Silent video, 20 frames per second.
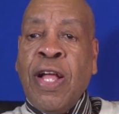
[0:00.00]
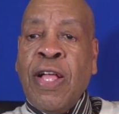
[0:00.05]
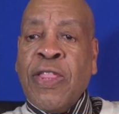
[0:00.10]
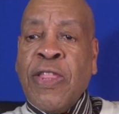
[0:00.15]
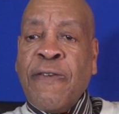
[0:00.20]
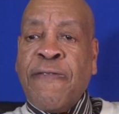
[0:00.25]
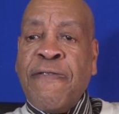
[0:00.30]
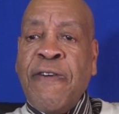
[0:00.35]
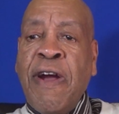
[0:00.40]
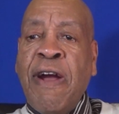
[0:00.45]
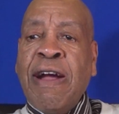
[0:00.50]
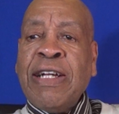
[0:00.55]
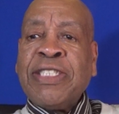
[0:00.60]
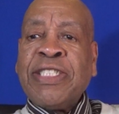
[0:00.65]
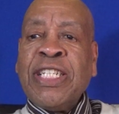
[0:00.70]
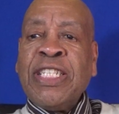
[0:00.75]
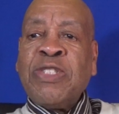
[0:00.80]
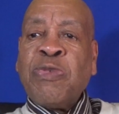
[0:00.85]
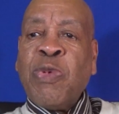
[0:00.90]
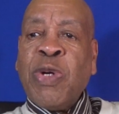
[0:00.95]
"The
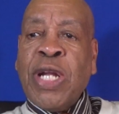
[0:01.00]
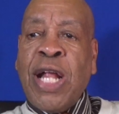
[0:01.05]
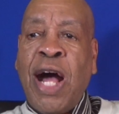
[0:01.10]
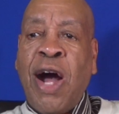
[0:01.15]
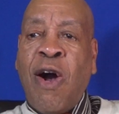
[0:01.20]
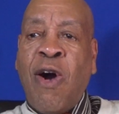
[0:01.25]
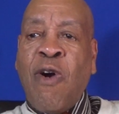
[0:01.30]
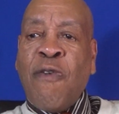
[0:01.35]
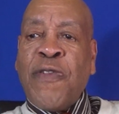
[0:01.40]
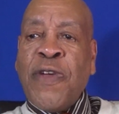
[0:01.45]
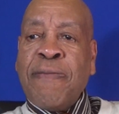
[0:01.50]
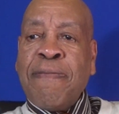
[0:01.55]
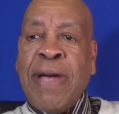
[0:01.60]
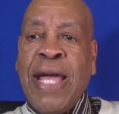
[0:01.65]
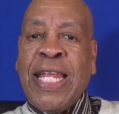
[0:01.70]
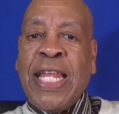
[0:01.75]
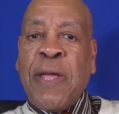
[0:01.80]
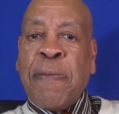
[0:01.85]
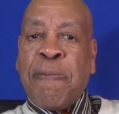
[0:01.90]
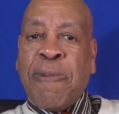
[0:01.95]
Pharisees went off and
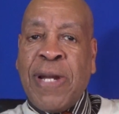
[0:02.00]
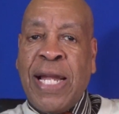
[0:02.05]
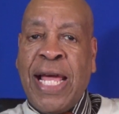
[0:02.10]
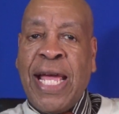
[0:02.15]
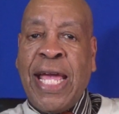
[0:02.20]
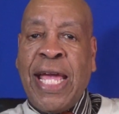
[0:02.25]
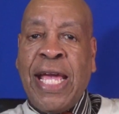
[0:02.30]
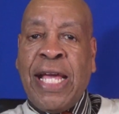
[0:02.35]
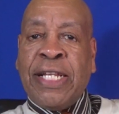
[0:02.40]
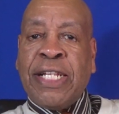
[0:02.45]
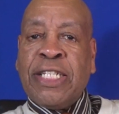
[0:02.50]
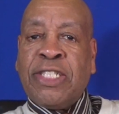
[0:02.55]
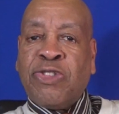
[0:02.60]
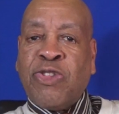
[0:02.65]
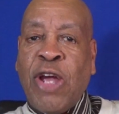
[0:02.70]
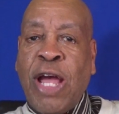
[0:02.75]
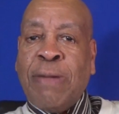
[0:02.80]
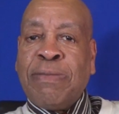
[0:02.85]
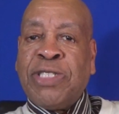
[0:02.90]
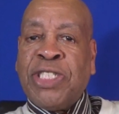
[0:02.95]
made a plan to
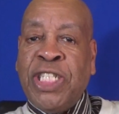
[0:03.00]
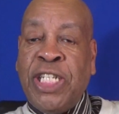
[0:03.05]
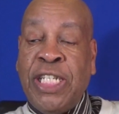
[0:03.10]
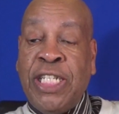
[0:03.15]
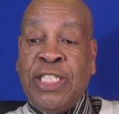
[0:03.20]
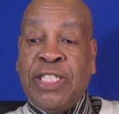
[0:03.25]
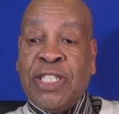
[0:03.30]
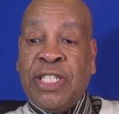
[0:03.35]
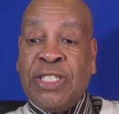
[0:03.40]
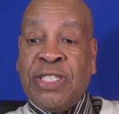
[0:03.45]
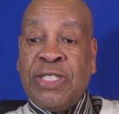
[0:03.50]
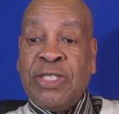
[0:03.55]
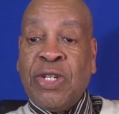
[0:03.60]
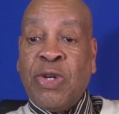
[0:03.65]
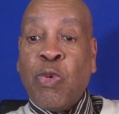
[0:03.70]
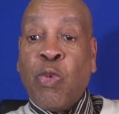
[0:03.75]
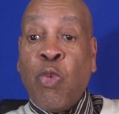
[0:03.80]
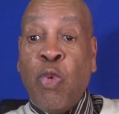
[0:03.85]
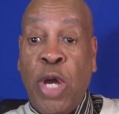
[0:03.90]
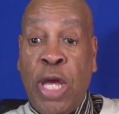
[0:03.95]
trap Jesus
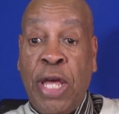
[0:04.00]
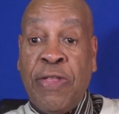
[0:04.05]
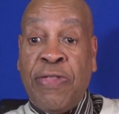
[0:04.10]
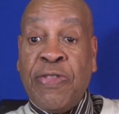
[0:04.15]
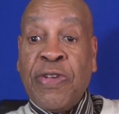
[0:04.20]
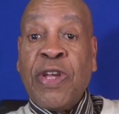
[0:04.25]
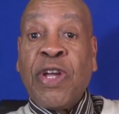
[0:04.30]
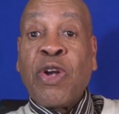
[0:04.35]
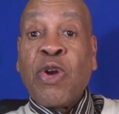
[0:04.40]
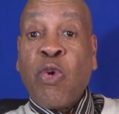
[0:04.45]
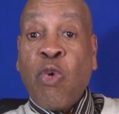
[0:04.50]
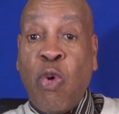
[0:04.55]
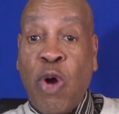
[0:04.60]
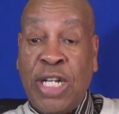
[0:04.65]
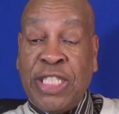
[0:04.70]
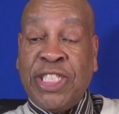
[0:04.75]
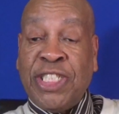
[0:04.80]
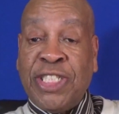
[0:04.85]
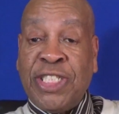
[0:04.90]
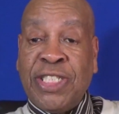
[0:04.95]
with
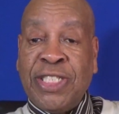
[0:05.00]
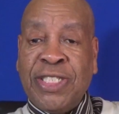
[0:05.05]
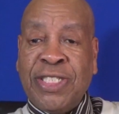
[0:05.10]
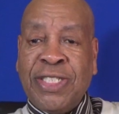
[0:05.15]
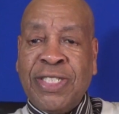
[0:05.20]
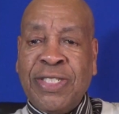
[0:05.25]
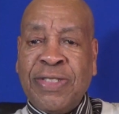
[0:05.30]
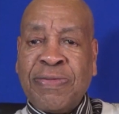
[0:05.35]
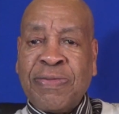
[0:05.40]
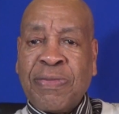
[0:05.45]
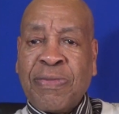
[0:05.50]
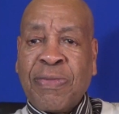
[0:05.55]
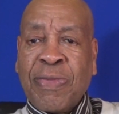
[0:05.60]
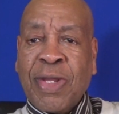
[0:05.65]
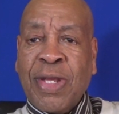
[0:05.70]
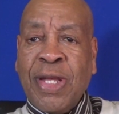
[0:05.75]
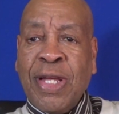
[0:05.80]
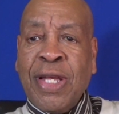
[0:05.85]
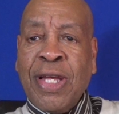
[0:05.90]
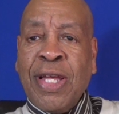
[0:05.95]
questions.
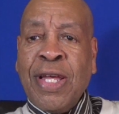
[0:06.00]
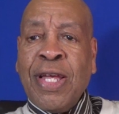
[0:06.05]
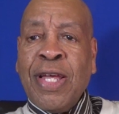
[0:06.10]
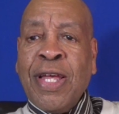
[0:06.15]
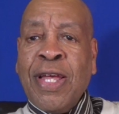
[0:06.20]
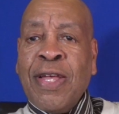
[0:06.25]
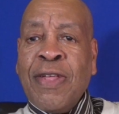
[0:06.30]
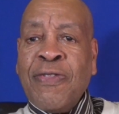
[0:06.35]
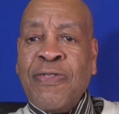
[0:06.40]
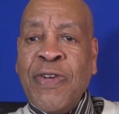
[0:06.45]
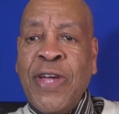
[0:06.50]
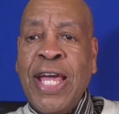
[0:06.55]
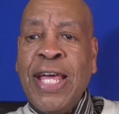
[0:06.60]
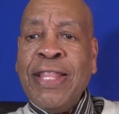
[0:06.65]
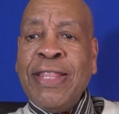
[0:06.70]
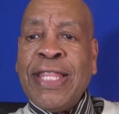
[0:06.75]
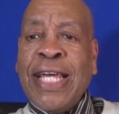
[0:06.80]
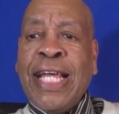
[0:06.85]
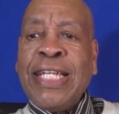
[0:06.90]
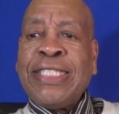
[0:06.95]

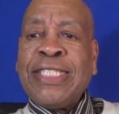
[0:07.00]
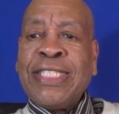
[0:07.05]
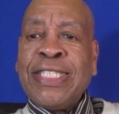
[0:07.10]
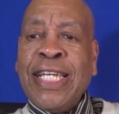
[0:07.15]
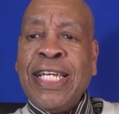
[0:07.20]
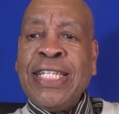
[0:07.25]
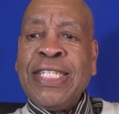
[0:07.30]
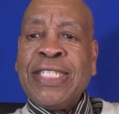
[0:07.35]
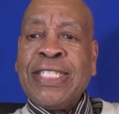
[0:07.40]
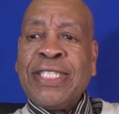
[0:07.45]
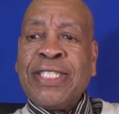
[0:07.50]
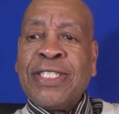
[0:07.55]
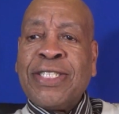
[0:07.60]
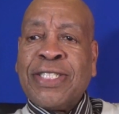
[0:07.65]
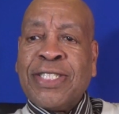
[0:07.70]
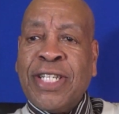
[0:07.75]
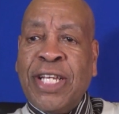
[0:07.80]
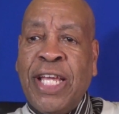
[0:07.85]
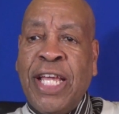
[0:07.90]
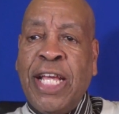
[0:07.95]
Then they sent
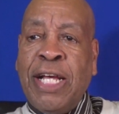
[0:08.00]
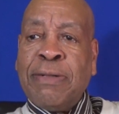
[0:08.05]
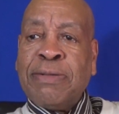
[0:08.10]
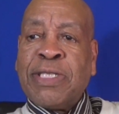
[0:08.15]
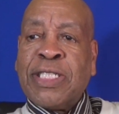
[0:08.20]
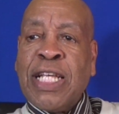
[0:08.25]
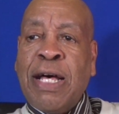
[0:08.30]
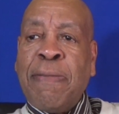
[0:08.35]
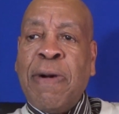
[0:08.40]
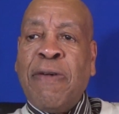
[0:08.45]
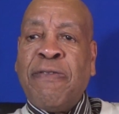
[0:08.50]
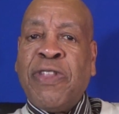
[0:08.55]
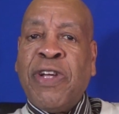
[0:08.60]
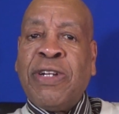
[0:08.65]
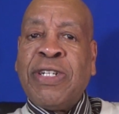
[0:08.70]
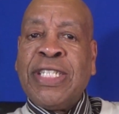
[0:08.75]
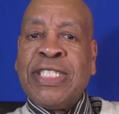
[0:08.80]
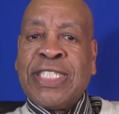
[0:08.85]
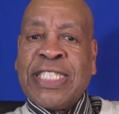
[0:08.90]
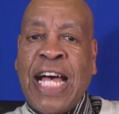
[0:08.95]
to him some of
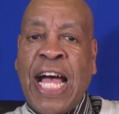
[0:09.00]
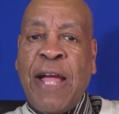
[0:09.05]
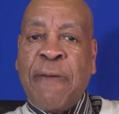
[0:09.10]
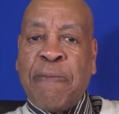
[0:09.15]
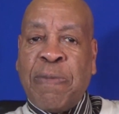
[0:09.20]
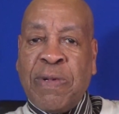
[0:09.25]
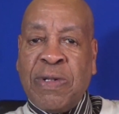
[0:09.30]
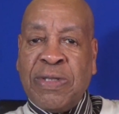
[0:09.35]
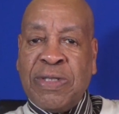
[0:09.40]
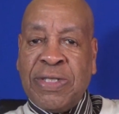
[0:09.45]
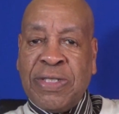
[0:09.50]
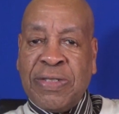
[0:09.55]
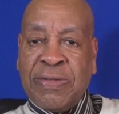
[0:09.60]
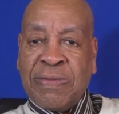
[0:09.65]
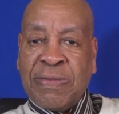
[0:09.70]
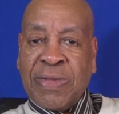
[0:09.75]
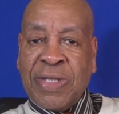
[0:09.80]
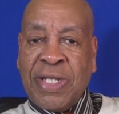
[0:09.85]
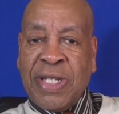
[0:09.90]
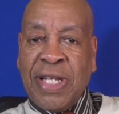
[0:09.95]
their disciples
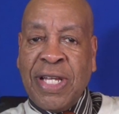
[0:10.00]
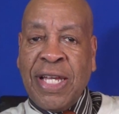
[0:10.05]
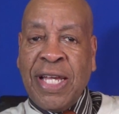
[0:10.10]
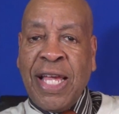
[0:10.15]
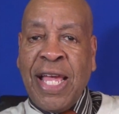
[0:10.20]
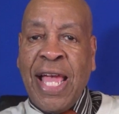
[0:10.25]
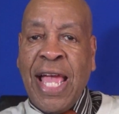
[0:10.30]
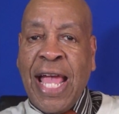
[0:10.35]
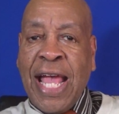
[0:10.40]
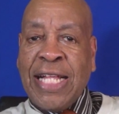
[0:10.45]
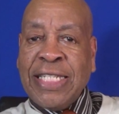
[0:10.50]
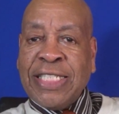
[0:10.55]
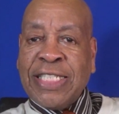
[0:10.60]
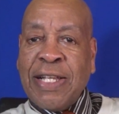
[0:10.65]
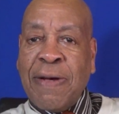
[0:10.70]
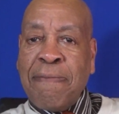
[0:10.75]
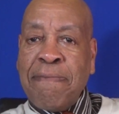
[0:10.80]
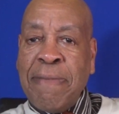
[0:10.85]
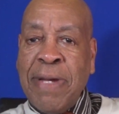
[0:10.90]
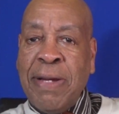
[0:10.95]
and
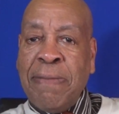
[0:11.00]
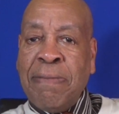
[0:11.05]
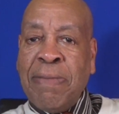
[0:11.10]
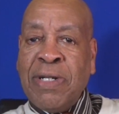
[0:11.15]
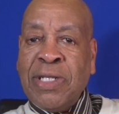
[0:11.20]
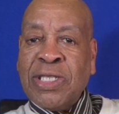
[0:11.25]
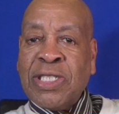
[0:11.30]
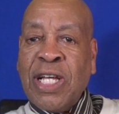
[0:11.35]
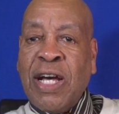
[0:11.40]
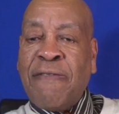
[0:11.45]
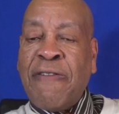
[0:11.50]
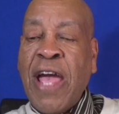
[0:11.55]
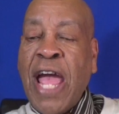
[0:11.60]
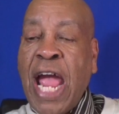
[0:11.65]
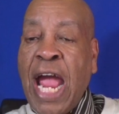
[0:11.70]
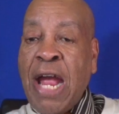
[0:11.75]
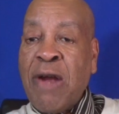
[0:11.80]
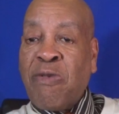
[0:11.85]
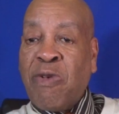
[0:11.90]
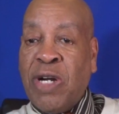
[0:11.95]
some members of
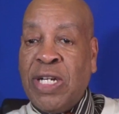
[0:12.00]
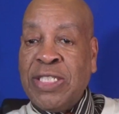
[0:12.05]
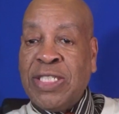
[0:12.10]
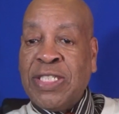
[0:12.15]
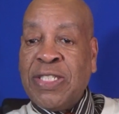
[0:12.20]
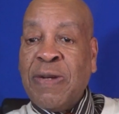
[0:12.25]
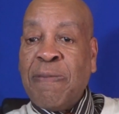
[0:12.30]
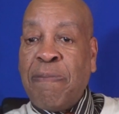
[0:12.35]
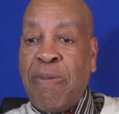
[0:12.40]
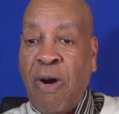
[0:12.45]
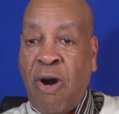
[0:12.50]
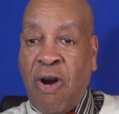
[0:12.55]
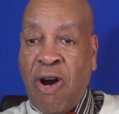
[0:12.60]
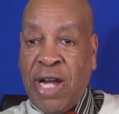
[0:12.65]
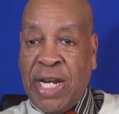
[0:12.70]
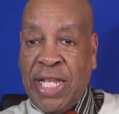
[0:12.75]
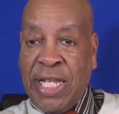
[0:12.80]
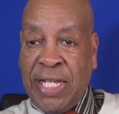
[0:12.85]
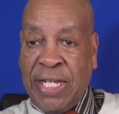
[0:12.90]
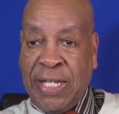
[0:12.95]
Herod's
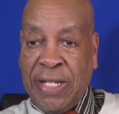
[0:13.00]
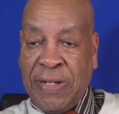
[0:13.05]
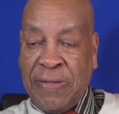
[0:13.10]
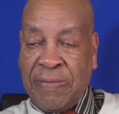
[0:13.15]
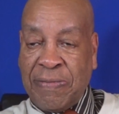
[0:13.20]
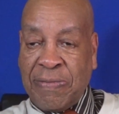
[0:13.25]
party.